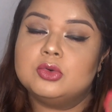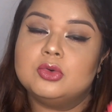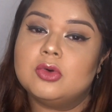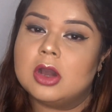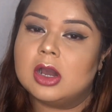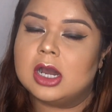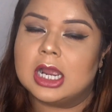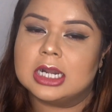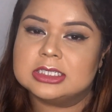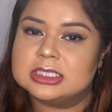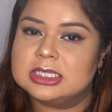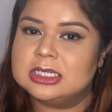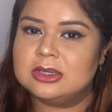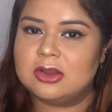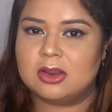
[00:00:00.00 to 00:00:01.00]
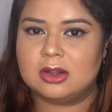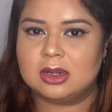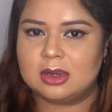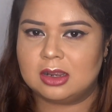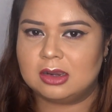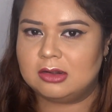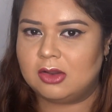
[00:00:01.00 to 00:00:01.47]
too harshly or
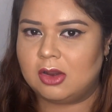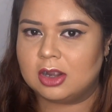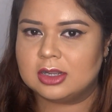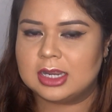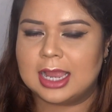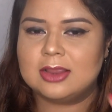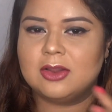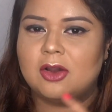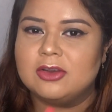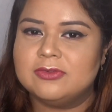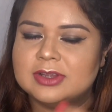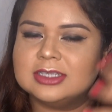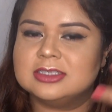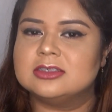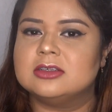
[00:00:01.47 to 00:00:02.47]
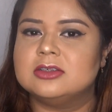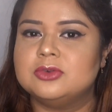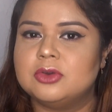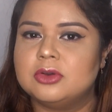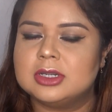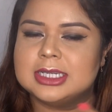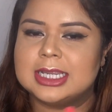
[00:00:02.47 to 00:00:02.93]
a lot. I always
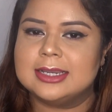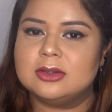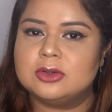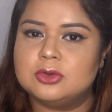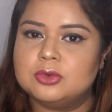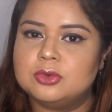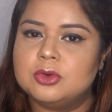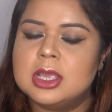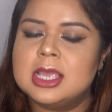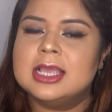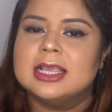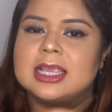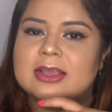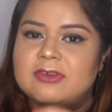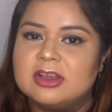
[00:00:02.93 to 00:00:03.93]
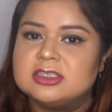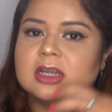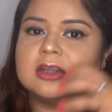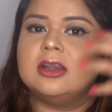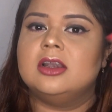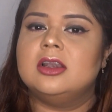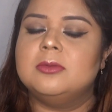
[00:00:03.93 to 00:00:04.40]
tend to give a
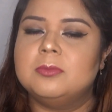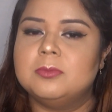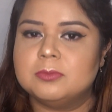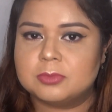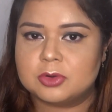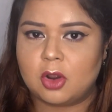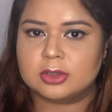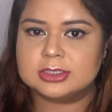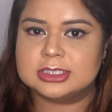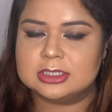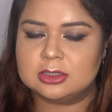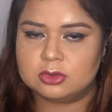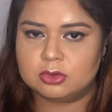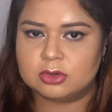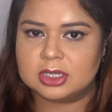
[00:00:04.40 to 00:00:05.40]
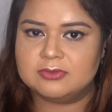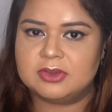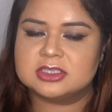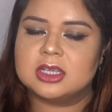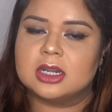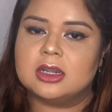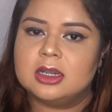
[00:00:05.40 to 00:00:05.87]
subtle bronzy look, give
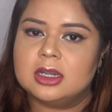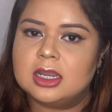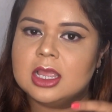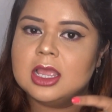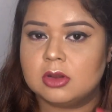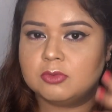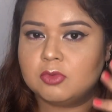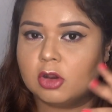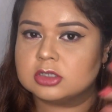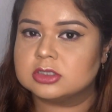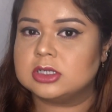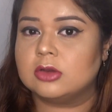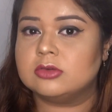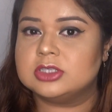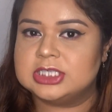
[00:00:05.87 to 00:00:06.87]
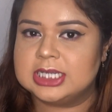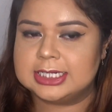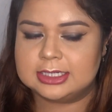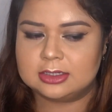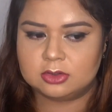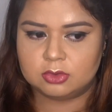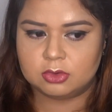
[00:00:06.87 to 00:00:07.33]
a subtle washed out
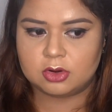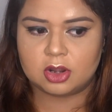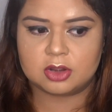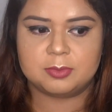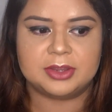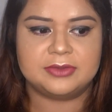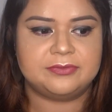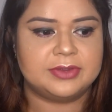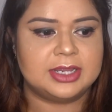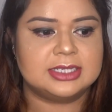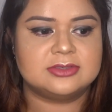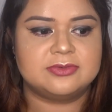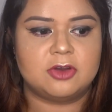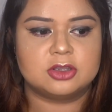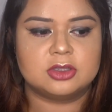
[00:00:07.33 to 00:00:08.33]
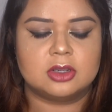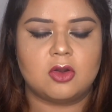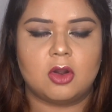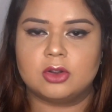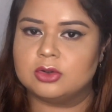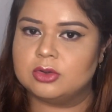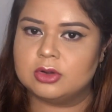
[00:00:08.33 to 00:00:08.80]
shady look on my face for the
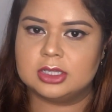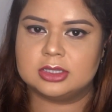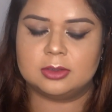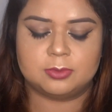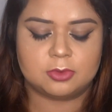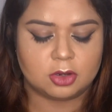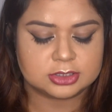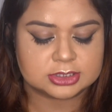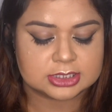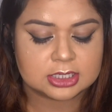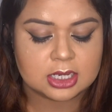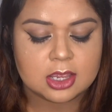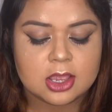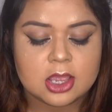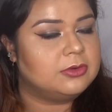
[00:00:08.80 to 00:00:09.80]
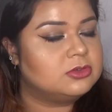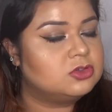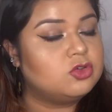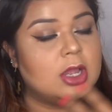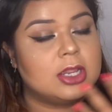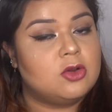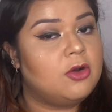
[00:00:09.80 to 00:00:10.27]
contour and the bronzing.
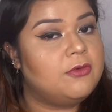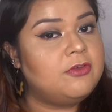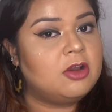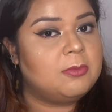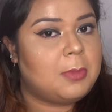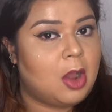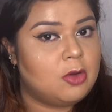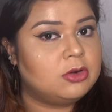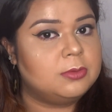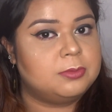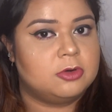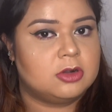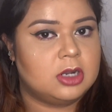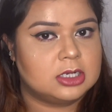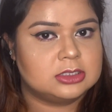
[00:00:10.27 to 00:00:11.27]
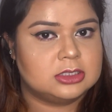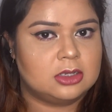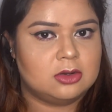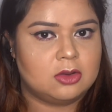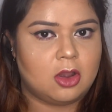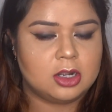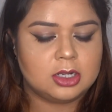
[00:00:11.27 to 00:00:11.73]
So I go for powder products
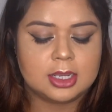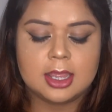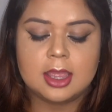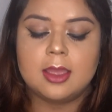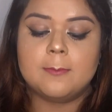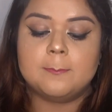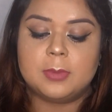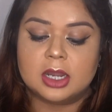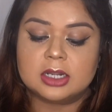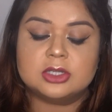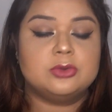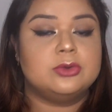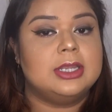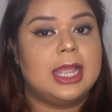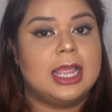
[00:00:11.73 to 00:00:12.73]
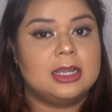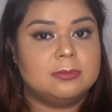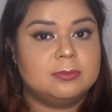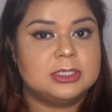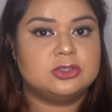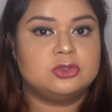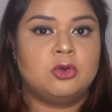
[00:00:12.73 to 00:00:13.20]
a lot, but today I'll
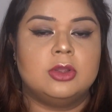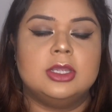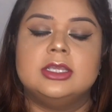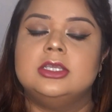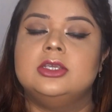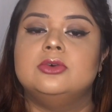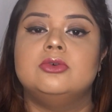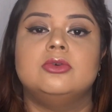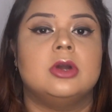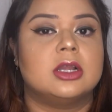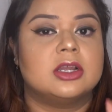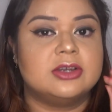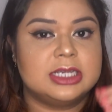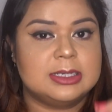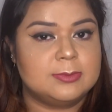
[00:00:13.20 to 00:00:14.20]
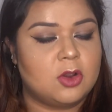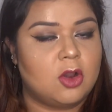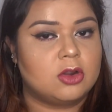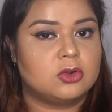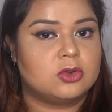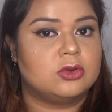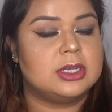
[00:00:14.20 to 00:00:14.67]
be showing you cream
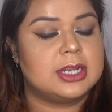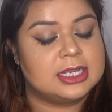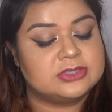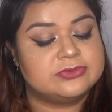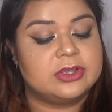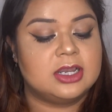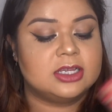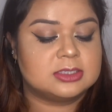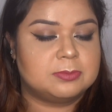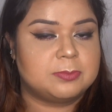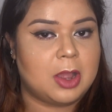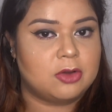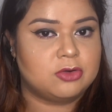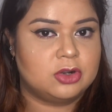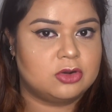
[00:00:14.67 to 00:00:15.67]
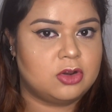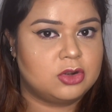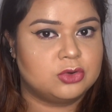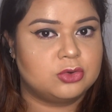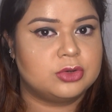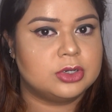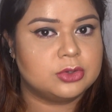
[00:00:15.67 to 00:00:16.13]
contouring as well as powder
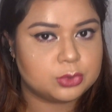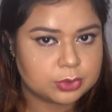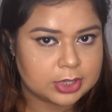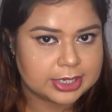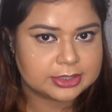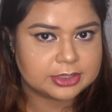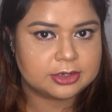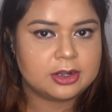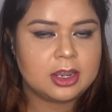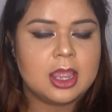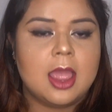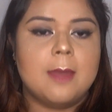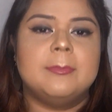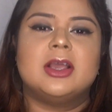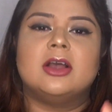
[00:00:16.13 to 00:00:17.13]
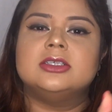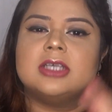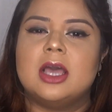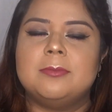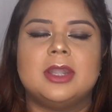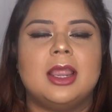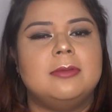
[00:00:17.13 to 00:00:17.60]
contouring together, because
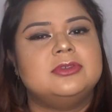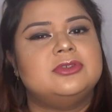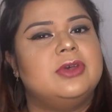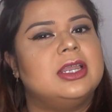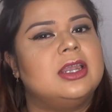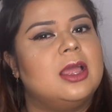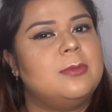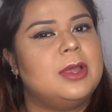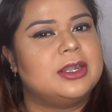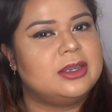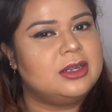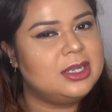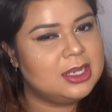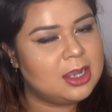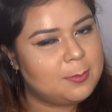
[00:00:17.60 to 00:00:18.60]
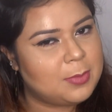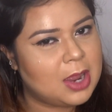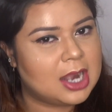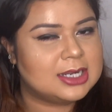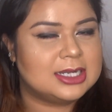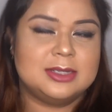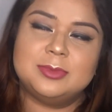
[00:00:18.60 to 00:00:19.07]
sometimes when I'm attending a
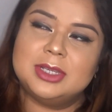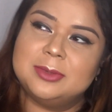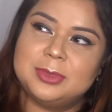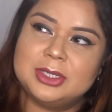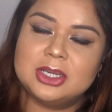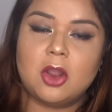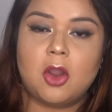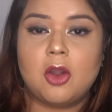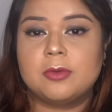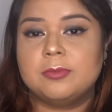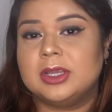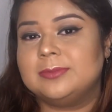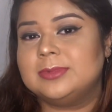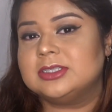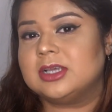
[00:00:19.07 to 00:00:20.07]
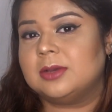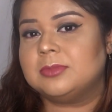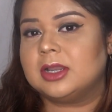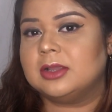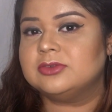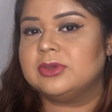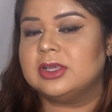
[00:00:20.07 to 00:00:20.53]
party maybe
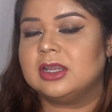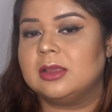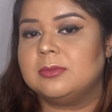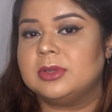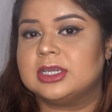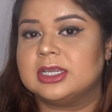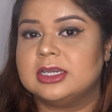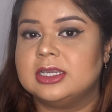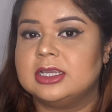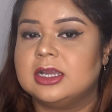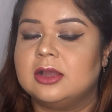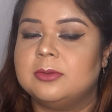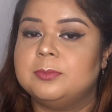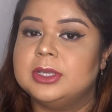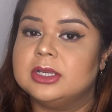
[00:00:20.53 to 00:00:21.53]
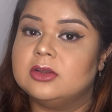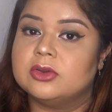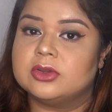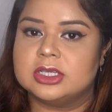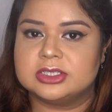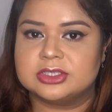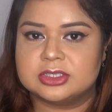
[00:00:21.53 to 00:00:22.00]
sometimes when I'm attending a big
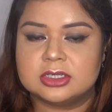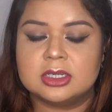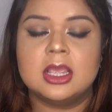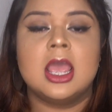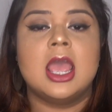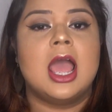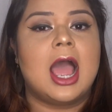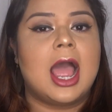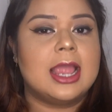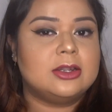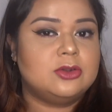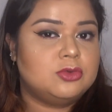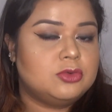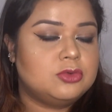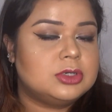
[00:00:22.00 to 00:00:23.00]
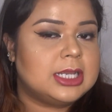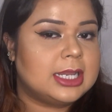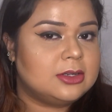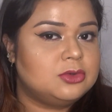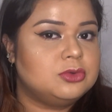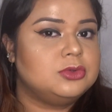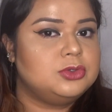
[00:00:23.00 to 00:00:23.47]
occasion, I do
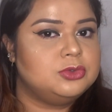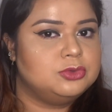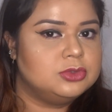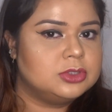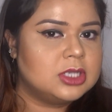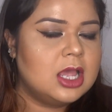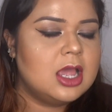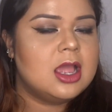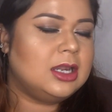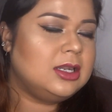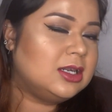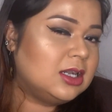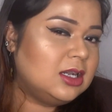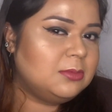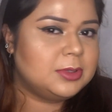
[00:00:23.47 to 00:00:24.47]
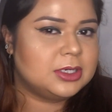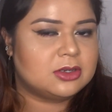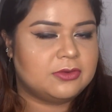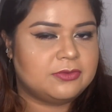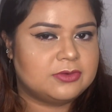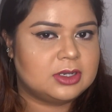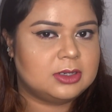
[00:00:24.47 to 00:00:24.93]
tend to use a little
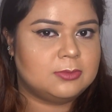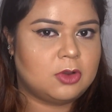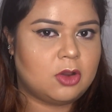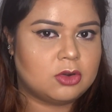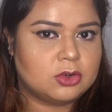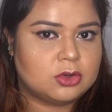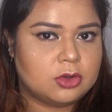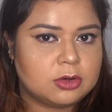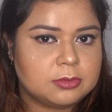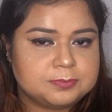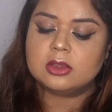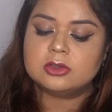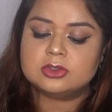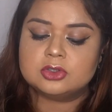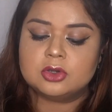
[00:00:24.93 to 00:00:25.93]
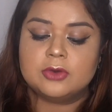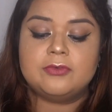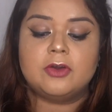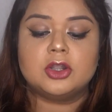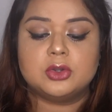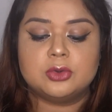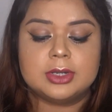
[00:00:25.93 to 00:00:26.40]
bit of cream contour. So
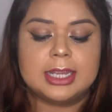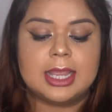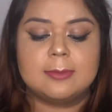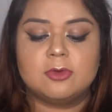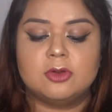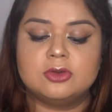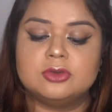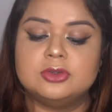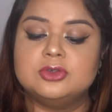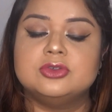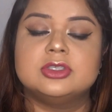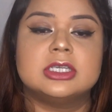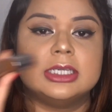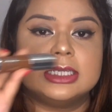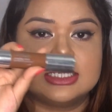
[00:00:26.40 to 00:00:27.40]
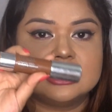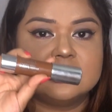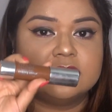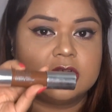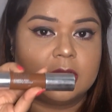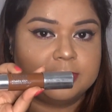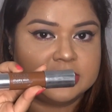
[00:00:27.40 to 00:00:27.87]
for today I'm going to use
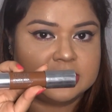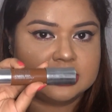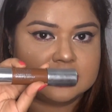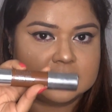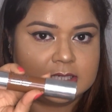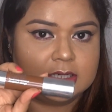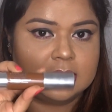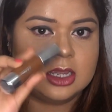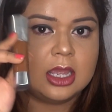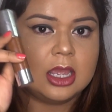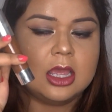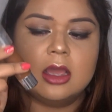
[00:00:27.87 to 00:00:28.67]
Clinique's Chubby stick.